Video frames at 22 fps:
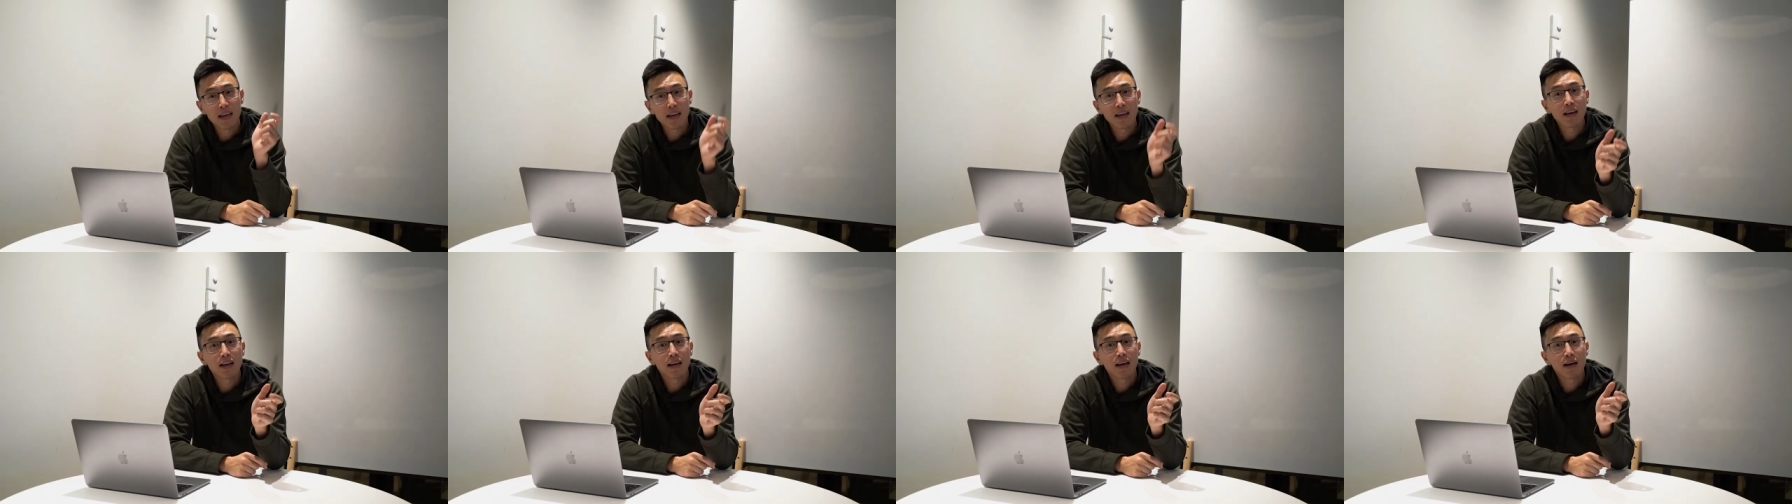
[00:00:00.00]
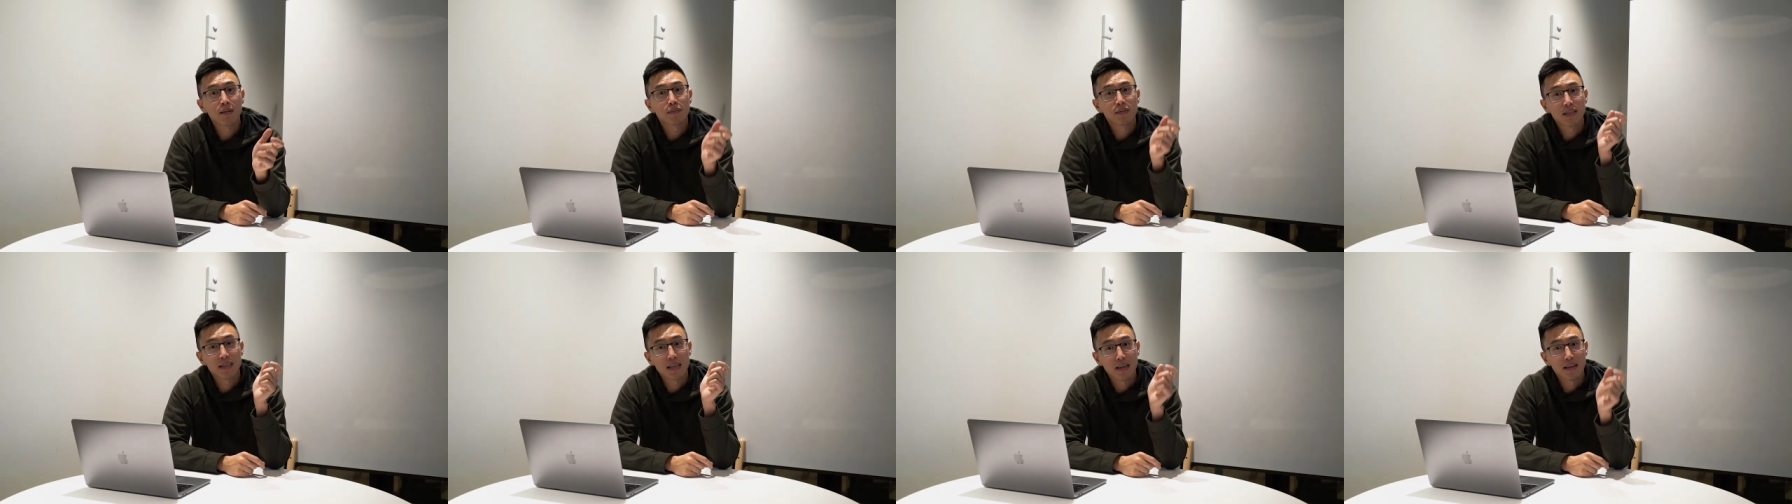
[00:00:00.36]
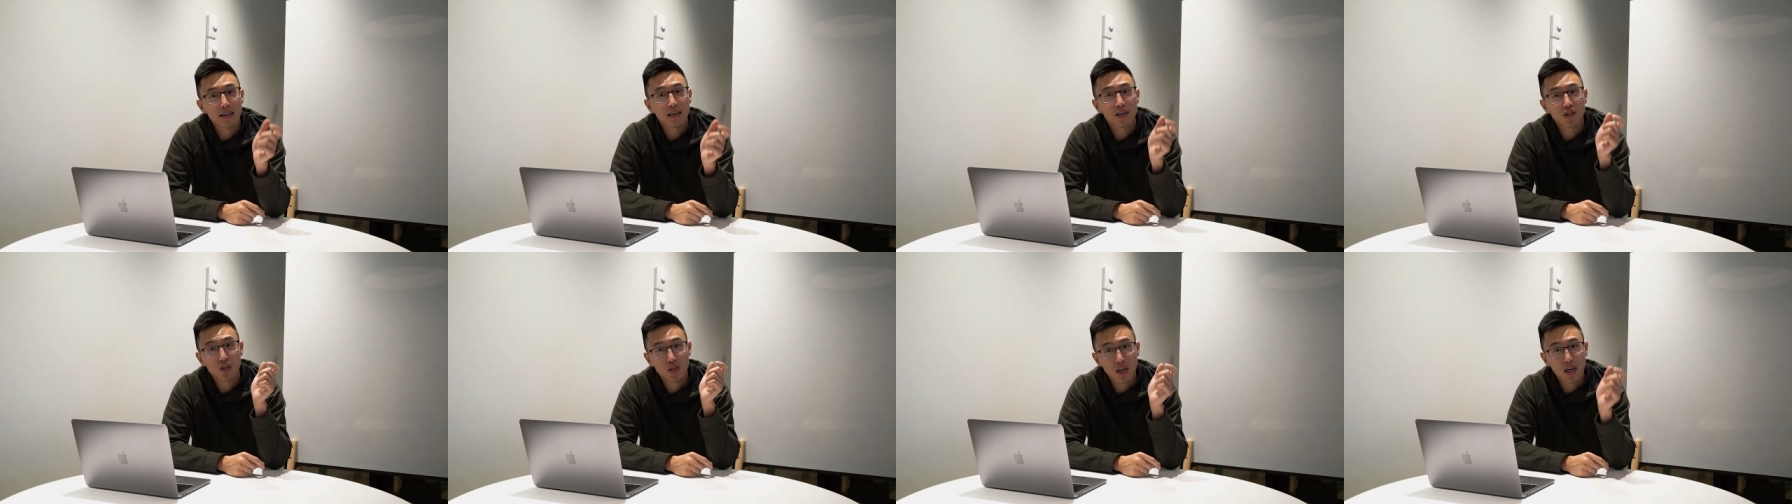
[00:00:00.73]
ended up
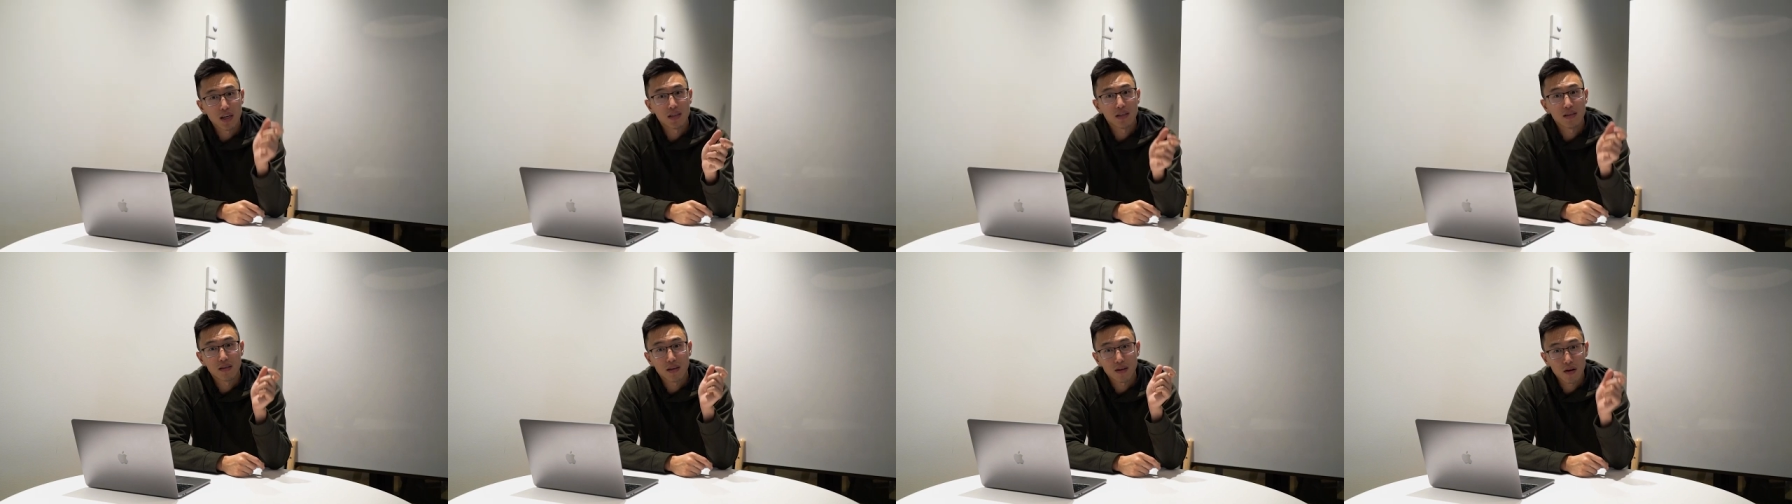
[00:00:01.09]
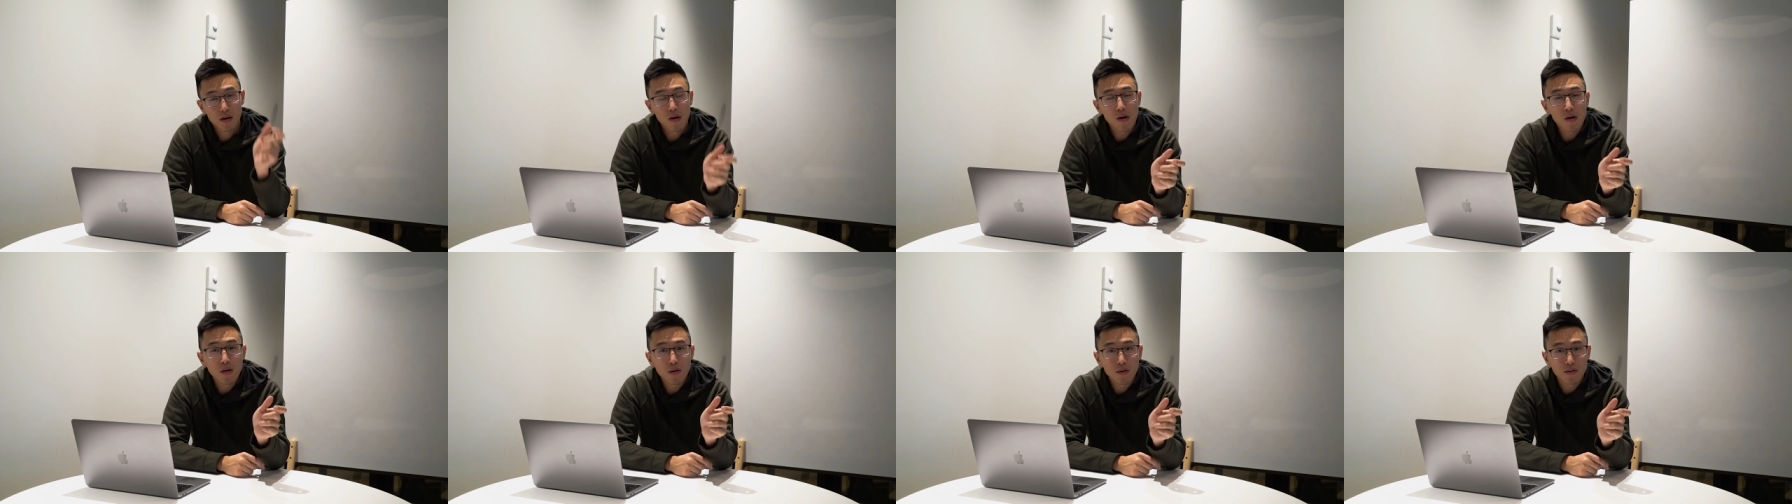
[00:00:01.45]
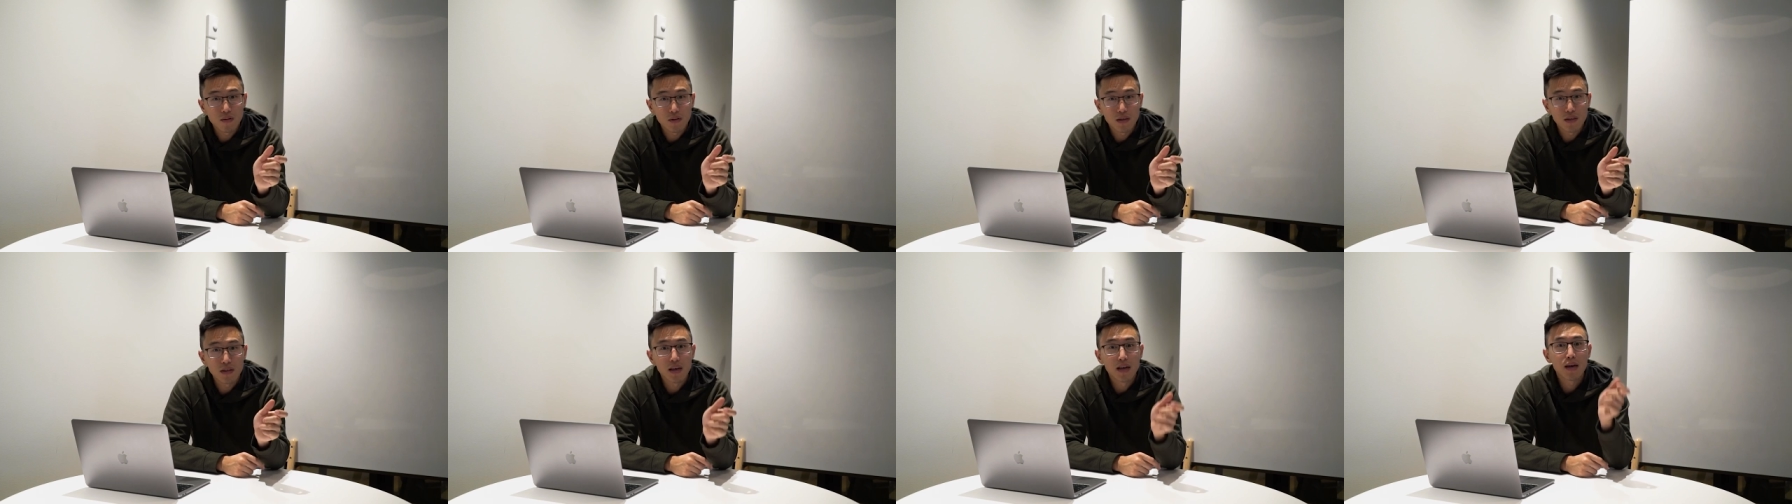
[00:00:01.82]
selling just the
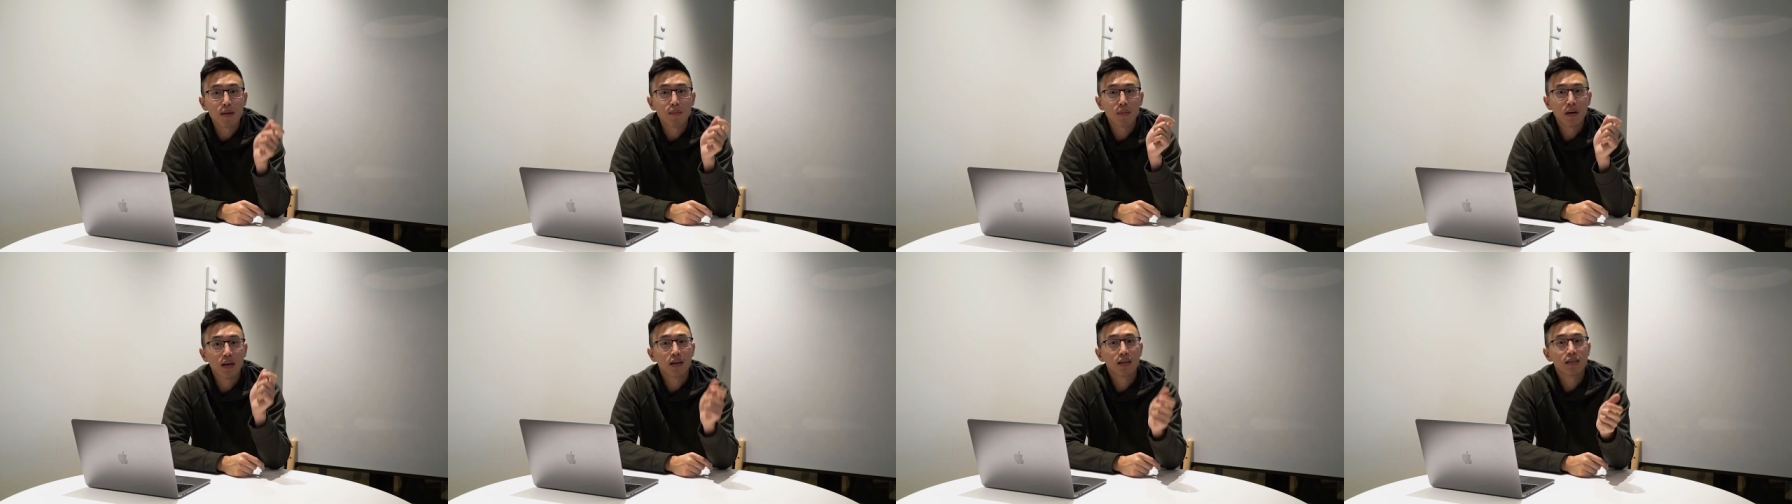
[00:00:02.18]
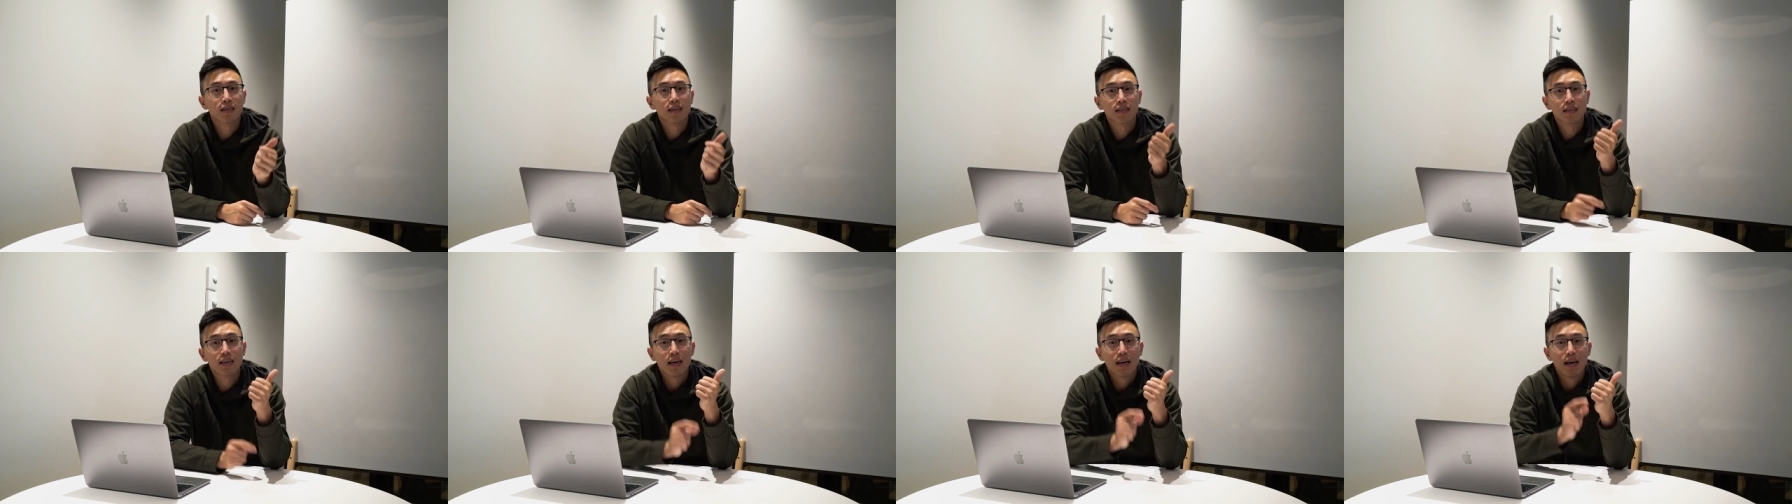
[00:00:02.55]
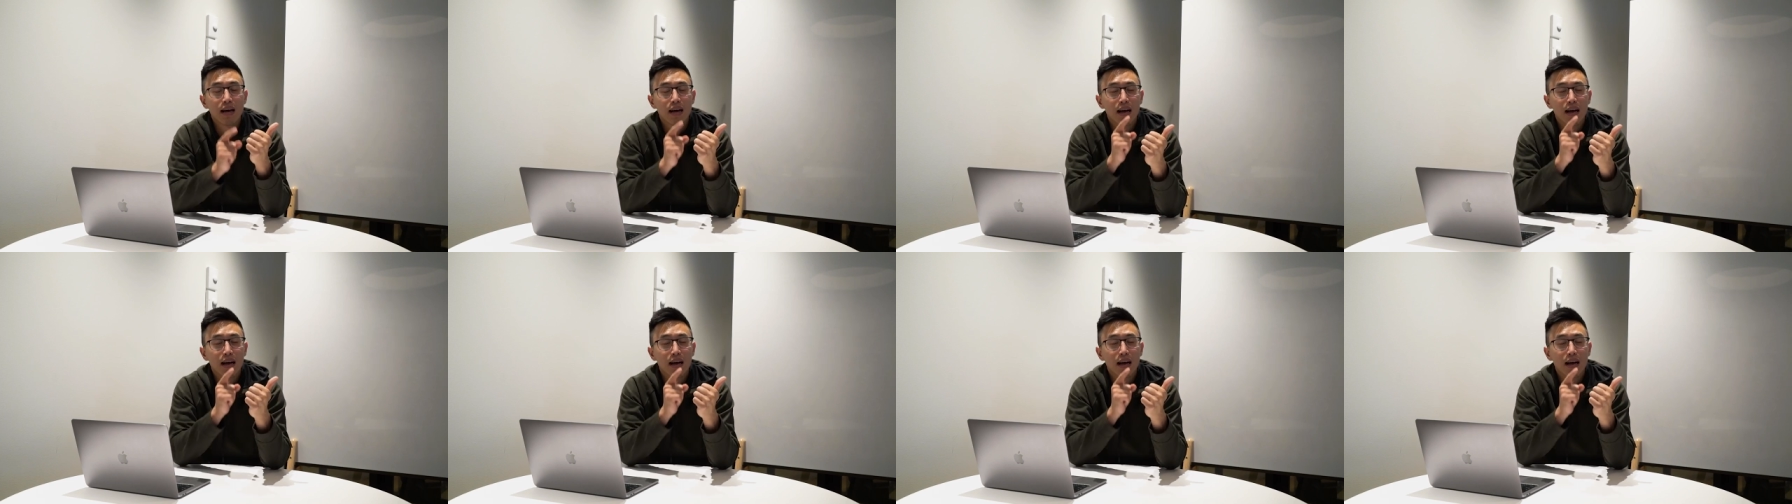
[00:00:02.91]
cones because it's